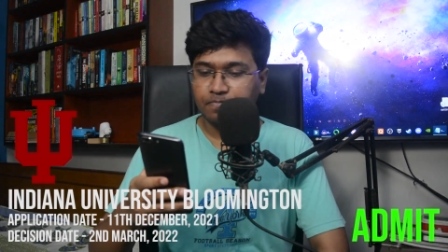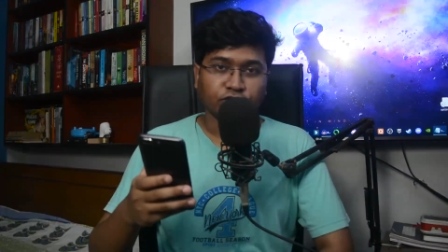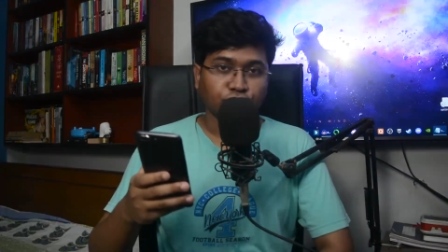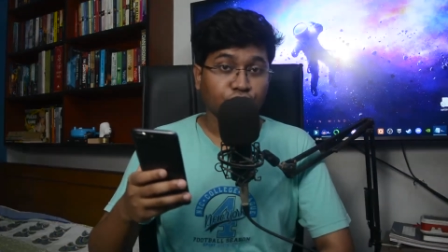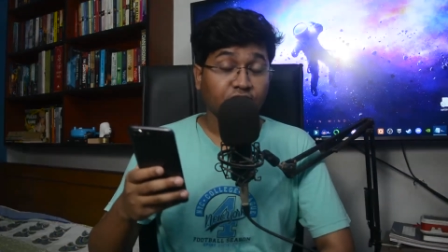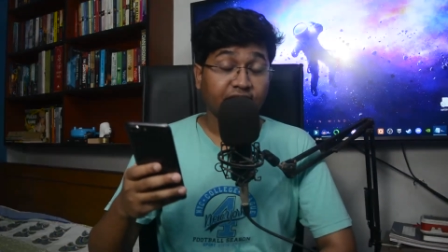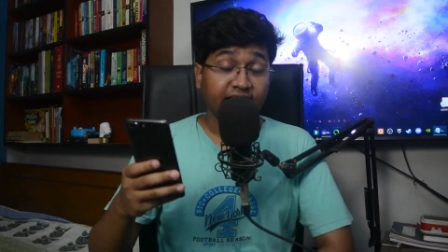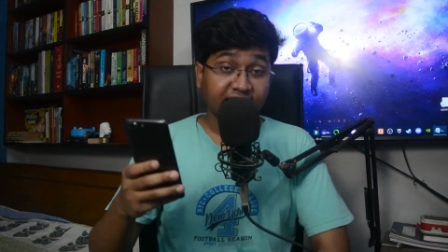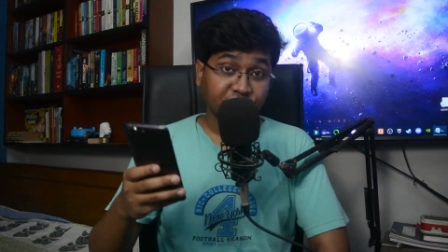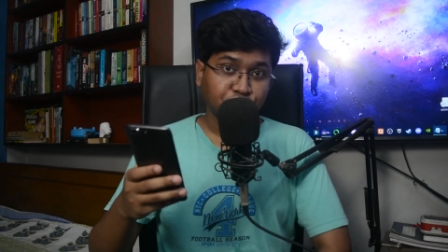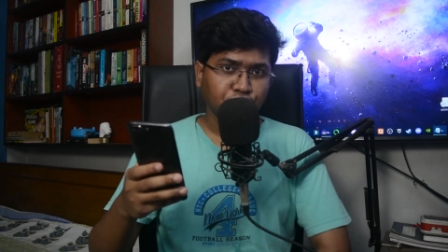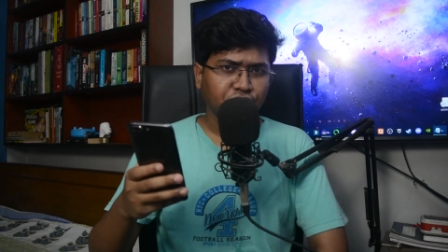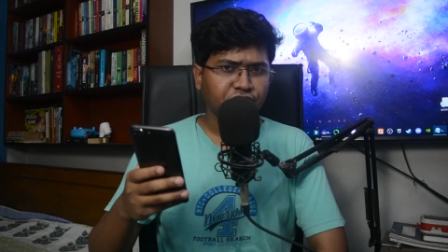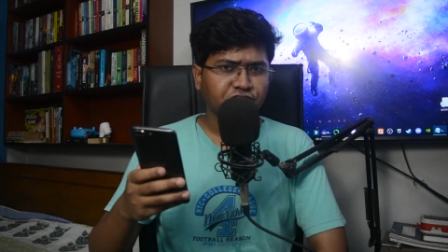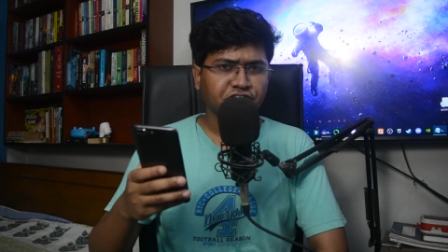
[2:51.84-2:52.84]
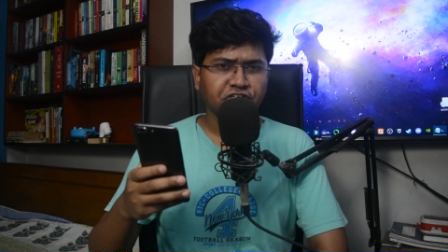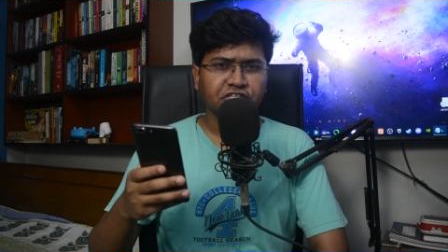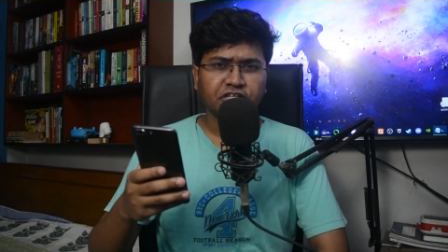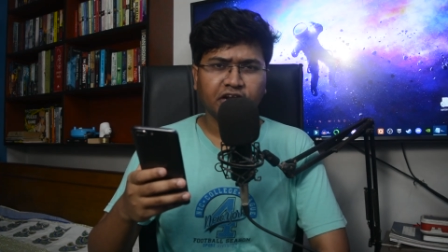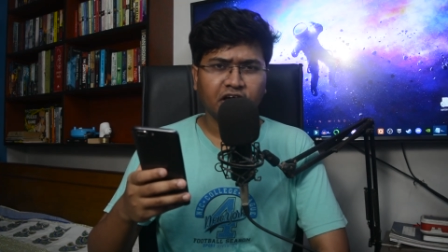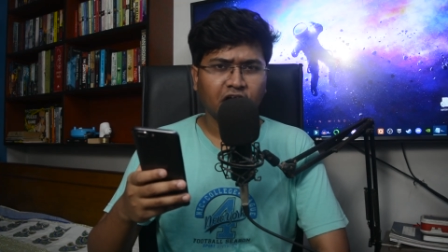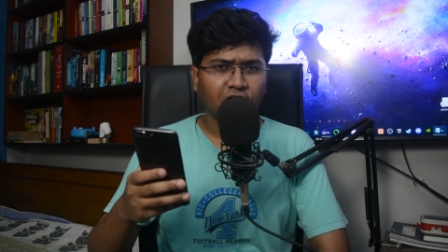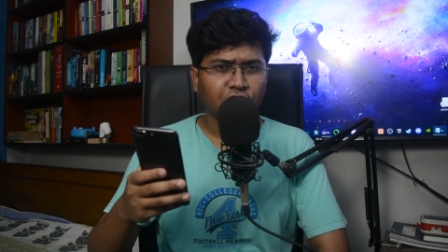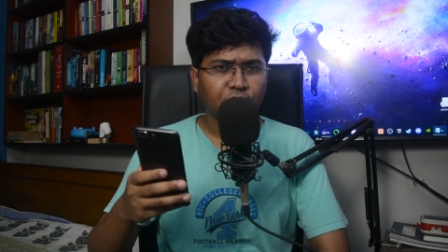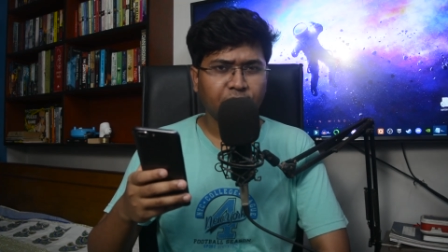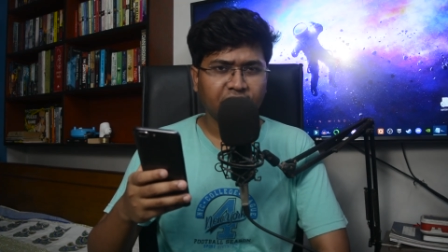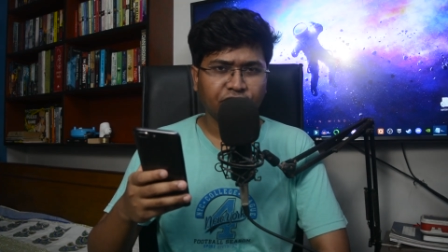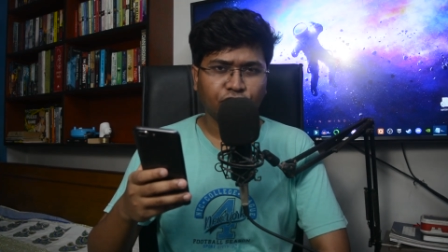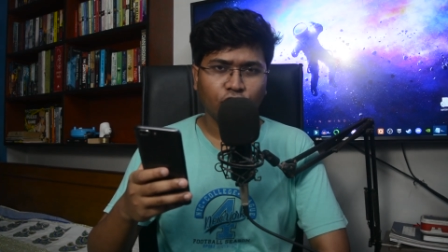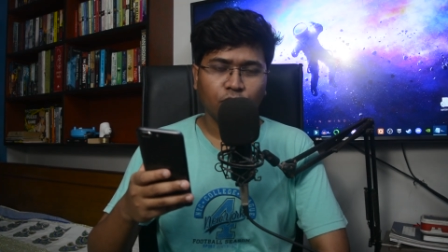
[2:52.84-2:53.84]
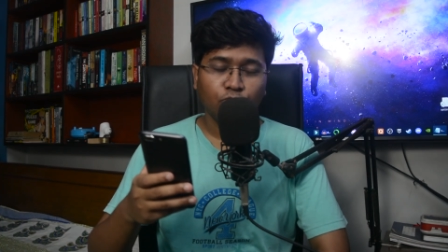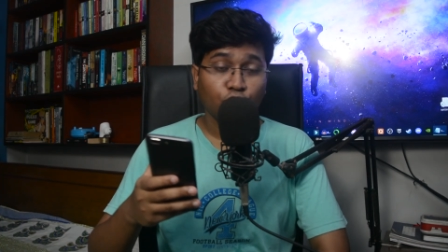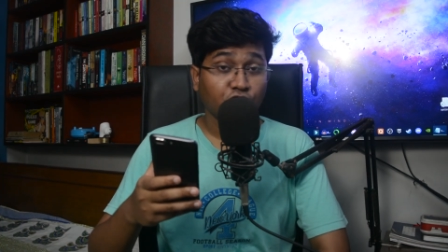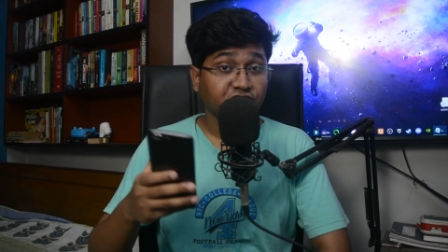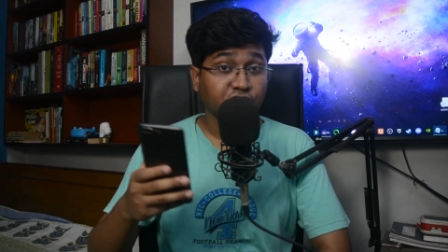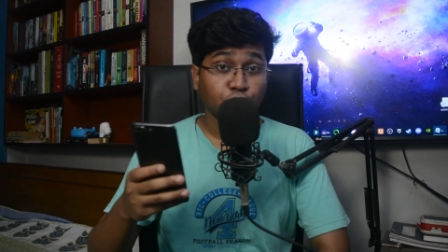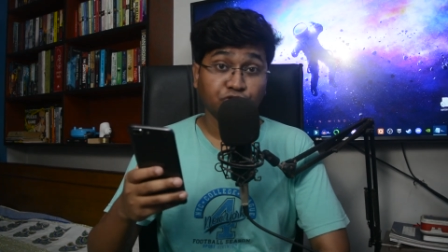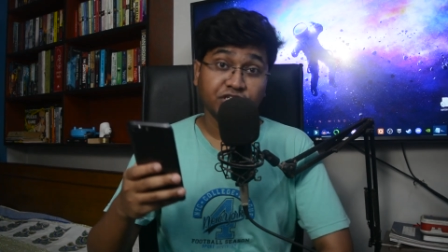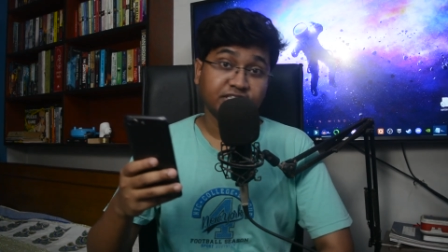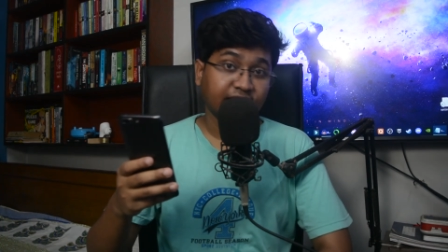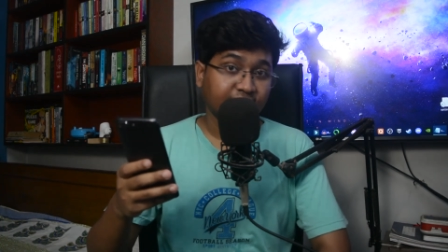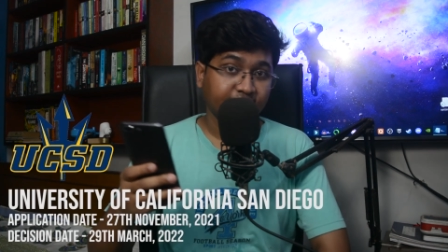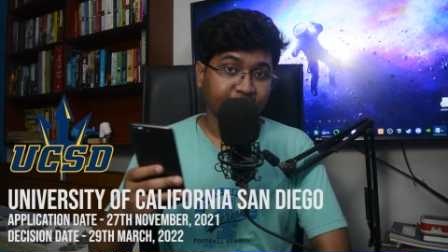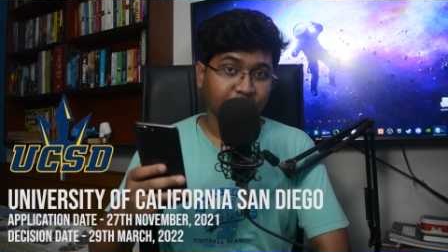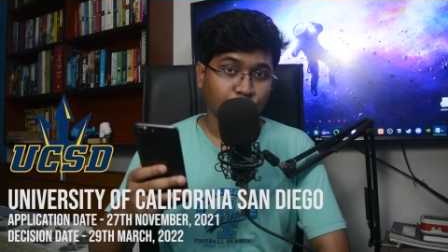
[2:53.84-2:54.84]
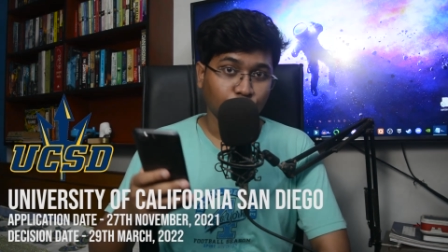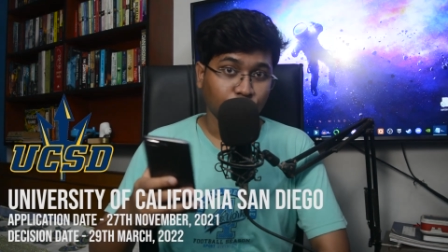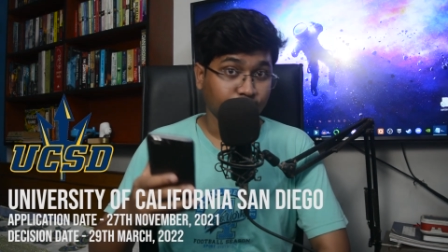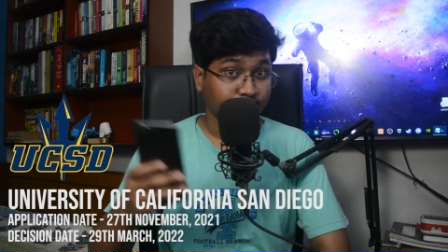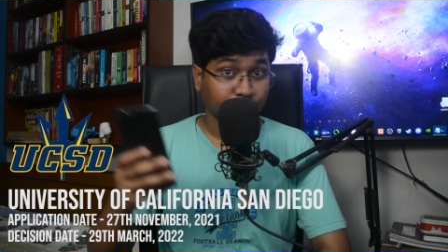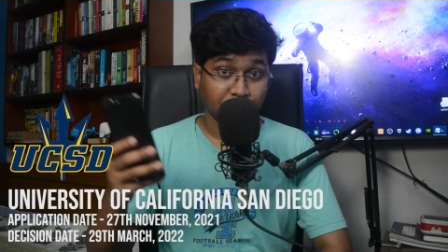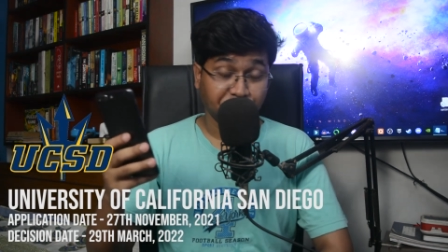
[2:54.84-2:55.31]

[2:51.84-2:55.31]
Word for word: Okay, so the next university that I heard back from was UC San Diego,